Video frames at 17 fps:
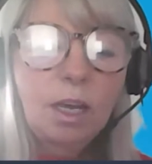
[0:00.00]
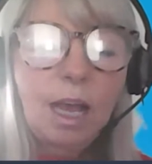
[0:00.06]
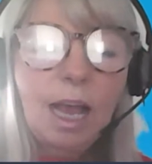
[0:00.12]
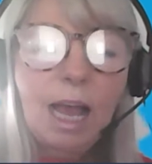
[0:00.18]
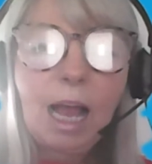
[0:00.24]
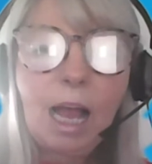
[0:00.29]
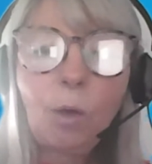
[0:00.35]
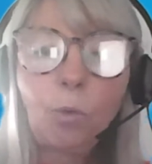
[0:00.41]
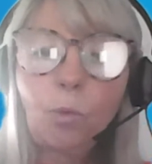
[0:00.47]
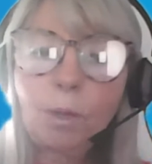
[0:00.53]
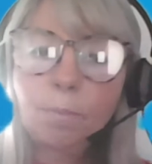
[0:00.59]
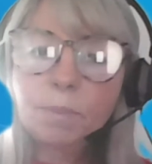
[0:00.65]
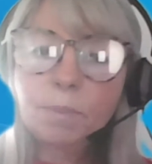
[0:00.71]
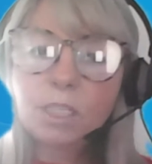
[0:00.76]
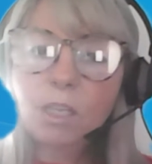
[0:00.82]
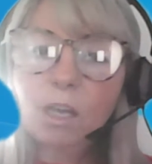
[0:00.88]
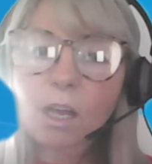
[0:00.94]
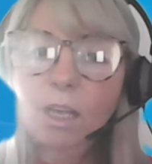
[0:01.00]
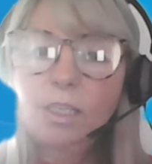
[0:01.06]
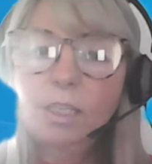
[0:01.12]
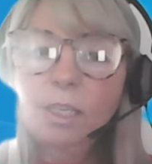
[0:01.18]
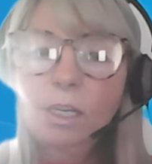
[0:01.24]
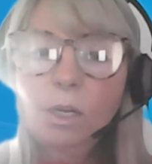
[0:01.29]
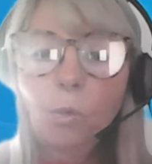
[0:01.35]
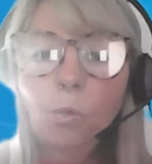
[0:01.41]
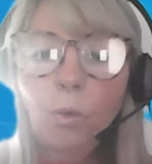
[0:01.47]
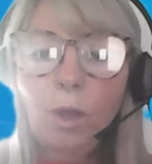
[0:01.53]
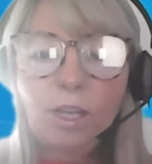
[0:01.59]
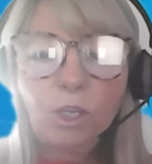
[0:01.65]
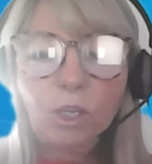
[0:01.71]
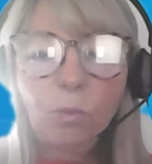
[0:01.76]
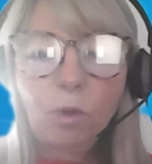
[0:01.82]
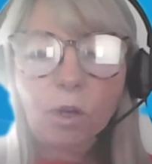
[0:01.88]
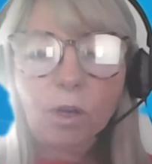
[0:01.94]
our website where
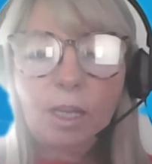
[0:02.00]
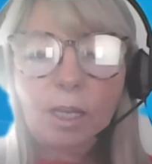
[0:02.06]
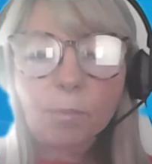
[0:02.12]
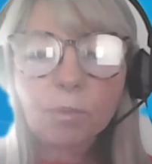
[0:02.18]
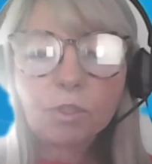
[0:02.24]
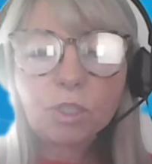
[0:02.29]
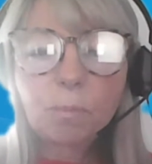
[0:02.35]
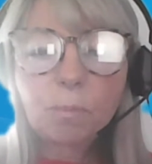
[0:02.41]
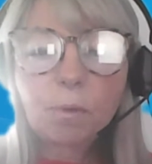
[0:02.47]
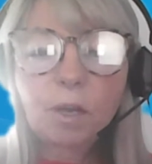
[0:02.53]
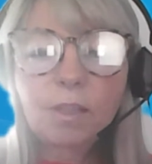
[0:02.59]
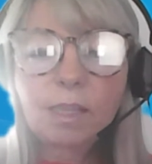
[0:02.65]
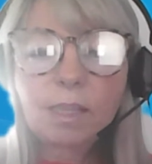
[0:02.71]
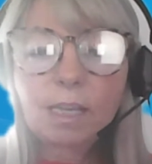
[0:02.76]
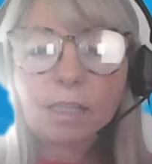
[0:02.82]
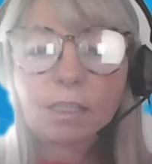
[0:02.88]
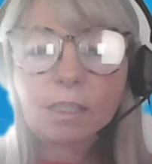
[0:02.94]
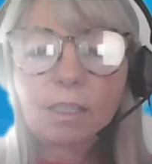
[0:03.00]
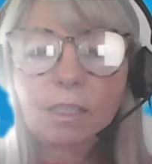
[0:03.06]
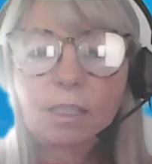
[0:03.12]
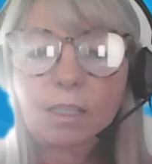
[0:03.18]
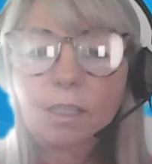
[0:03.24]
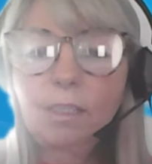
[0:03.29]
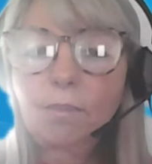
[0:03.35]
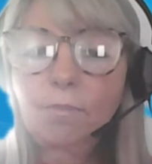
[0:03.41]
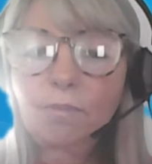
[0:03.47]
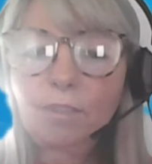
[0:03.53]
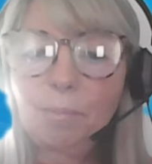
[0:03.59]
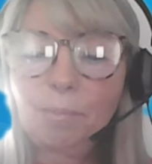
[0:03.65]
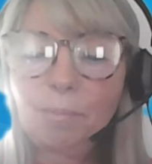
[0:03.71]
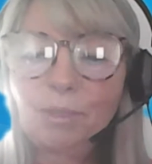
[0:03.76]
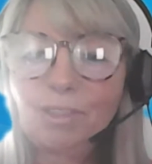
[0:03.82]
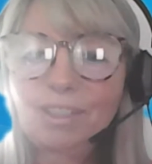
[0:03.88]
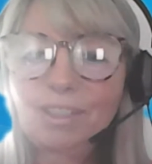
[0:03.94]
you are able to buy that lovely
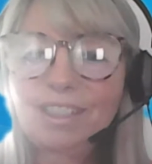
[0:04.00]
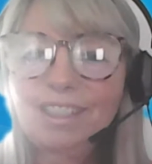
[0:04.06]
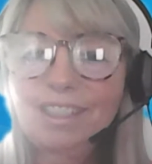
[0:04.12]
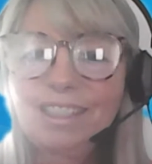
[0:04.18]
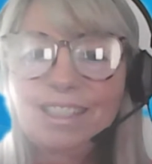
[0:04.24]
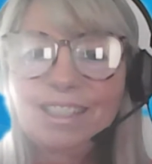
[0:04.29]
book.